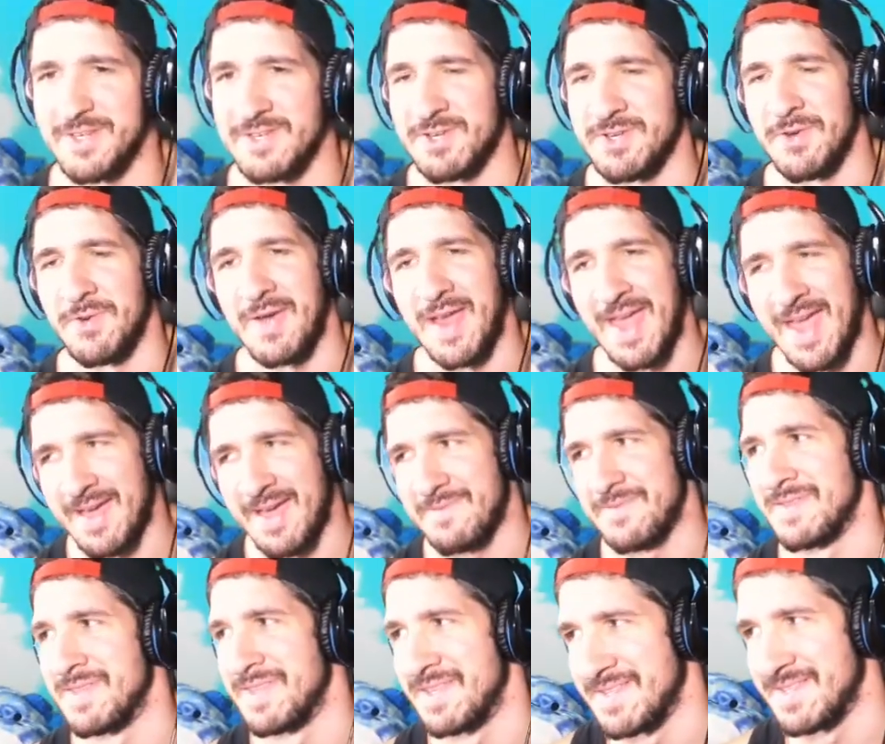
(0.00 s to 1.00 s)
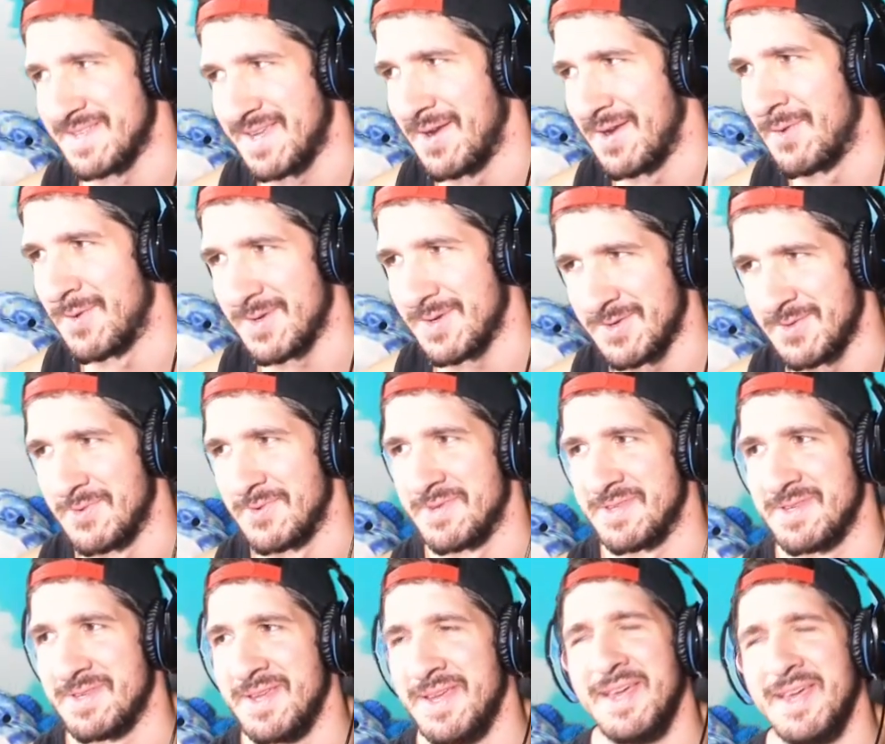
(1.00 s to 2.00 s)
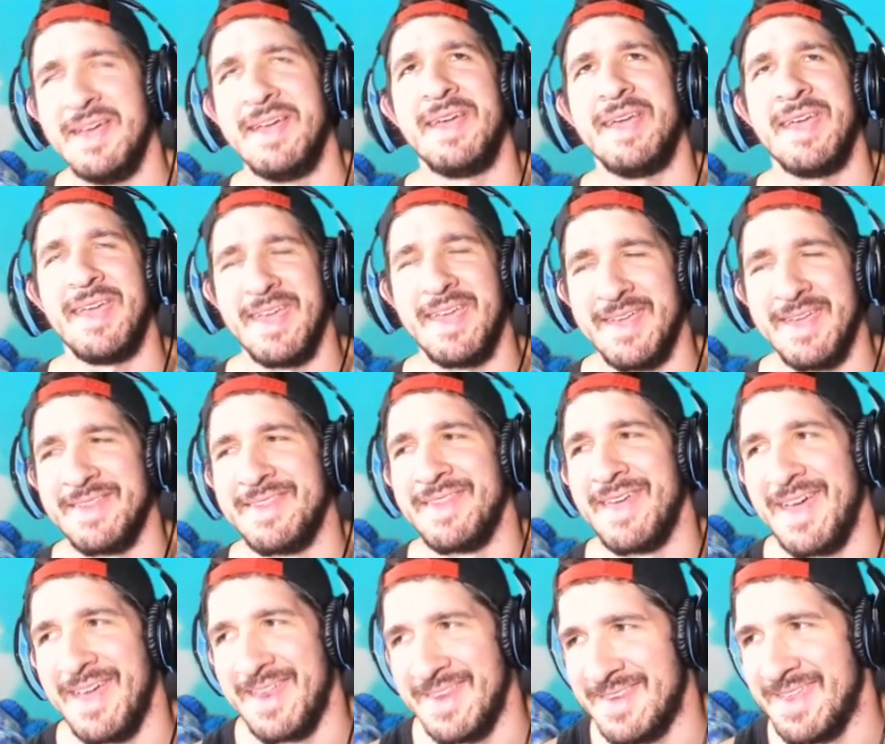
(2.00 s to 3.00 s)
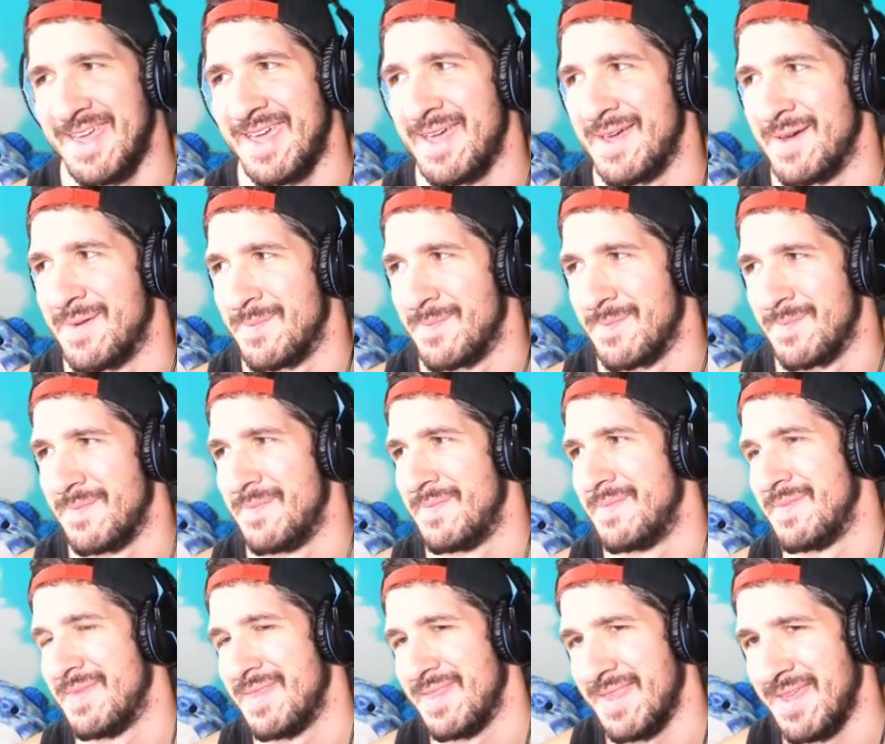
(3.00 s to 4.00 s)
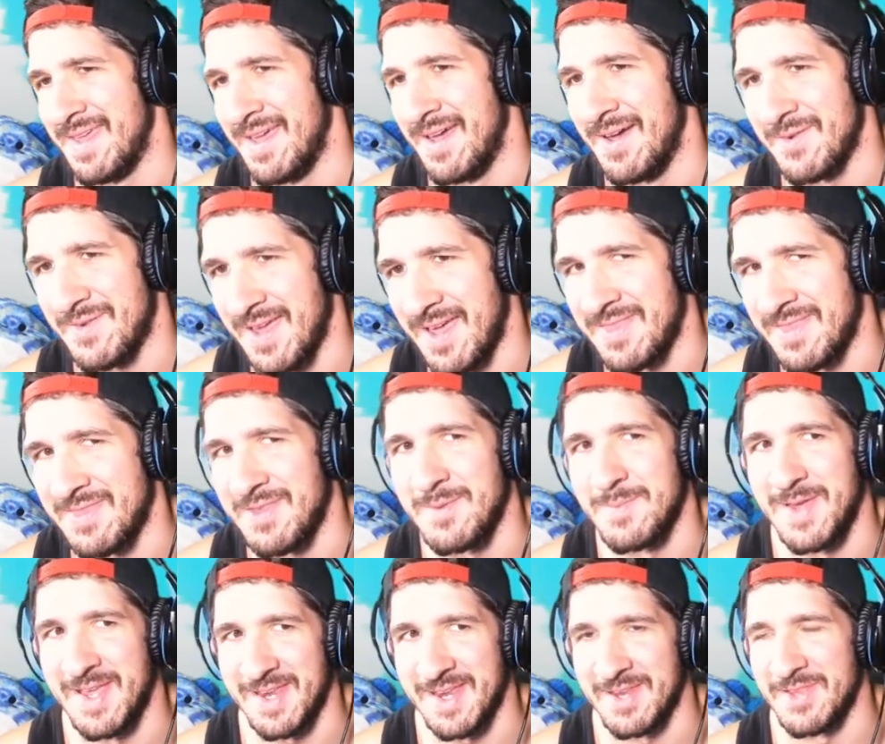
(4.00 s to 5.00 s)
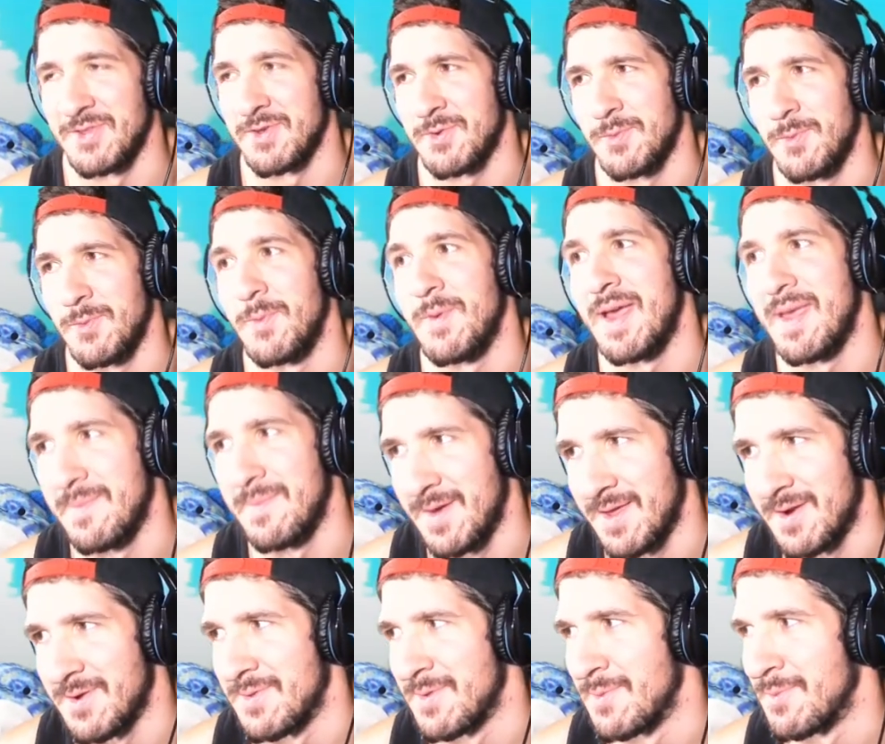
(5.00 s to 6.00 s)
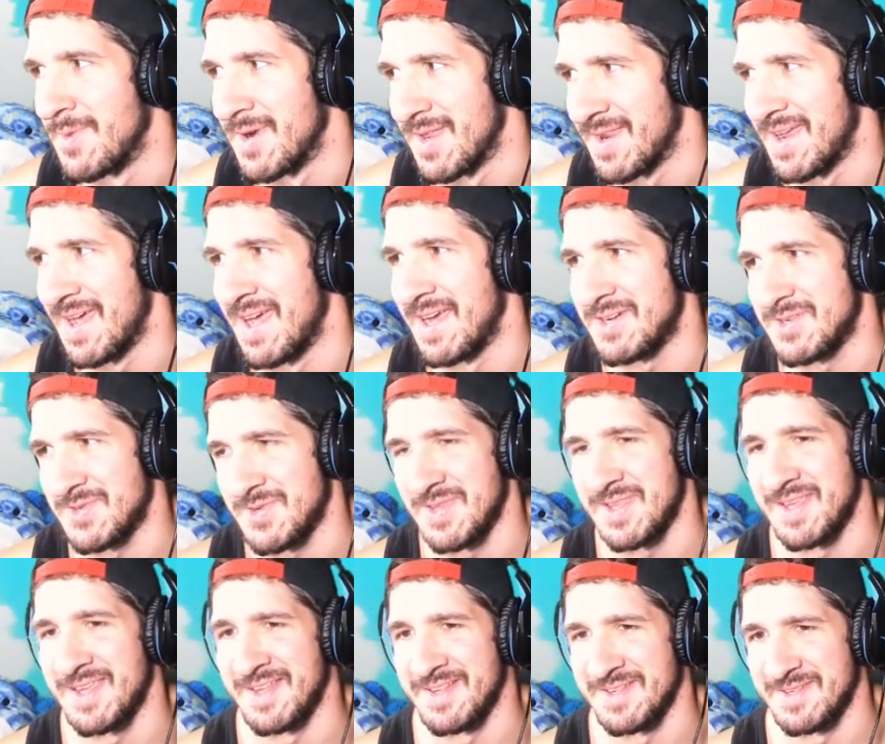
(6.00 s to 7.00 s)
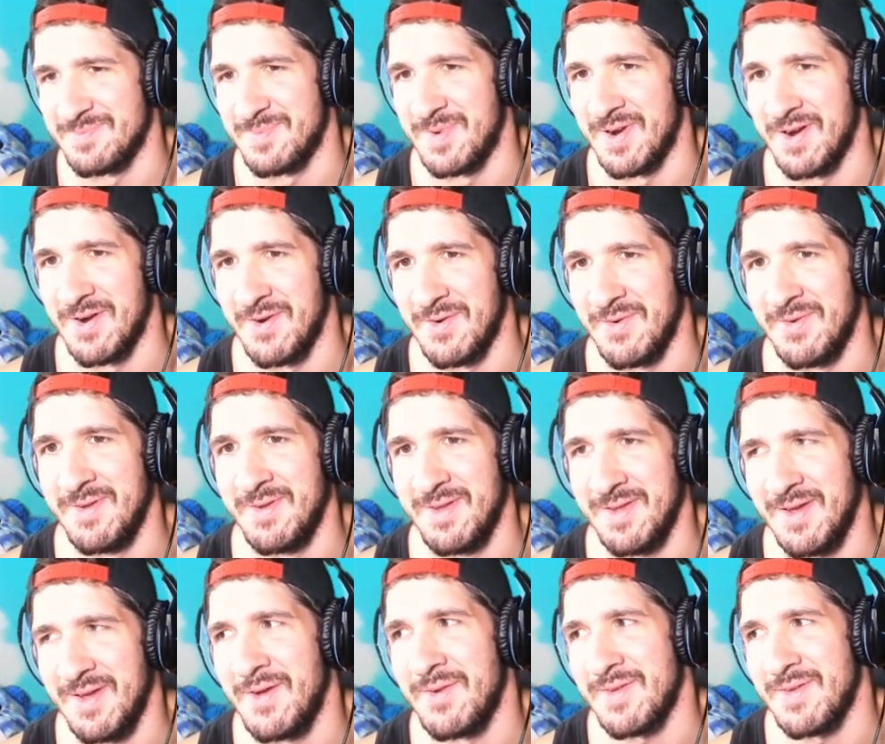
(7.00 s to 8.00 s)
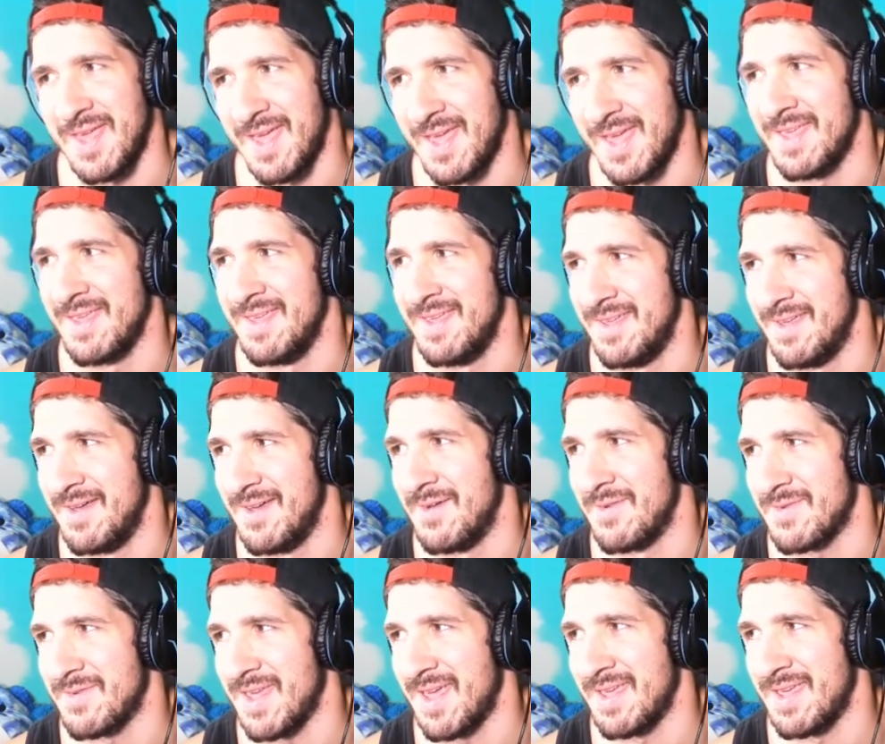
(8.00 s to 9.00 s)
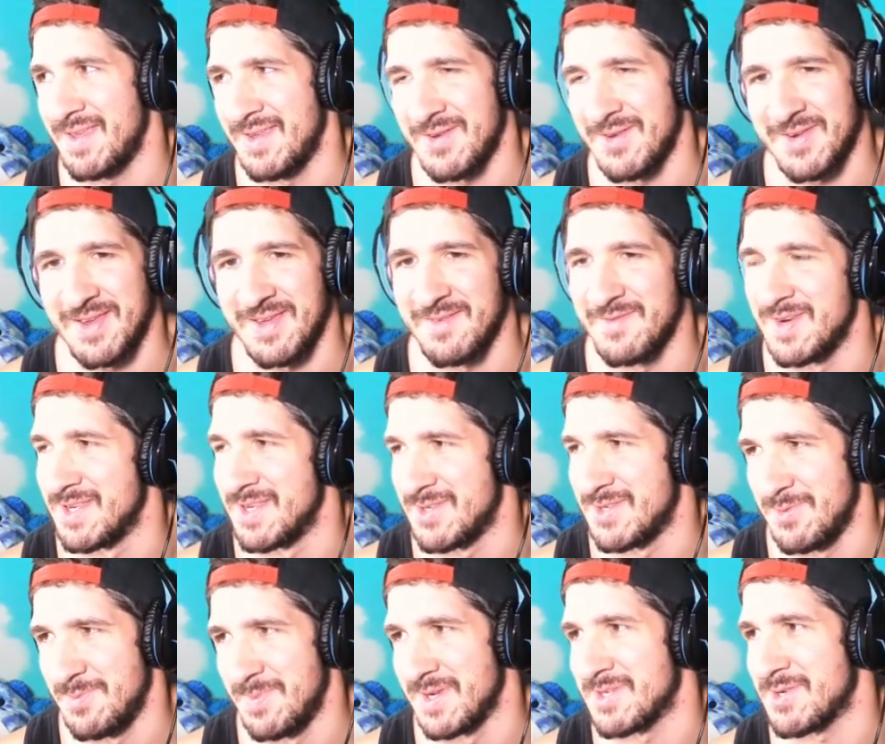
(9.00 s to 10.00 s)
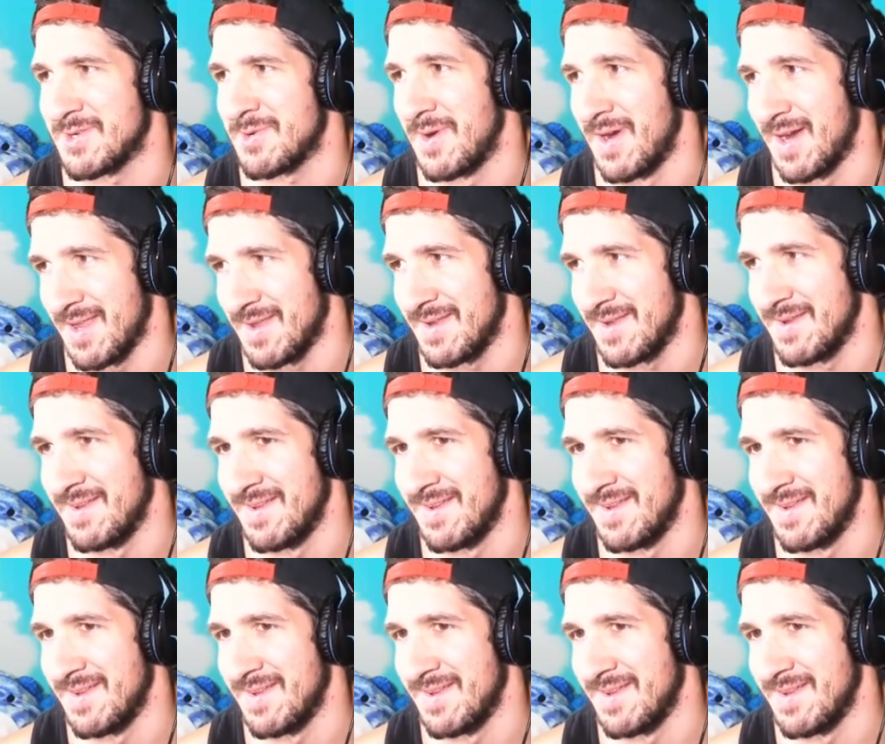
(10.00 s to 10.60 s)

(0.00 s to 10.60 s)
show half of these characters in that damn. Okay, they're making it look way better than what it actually is, bro. Okay, you're giving it too much credit.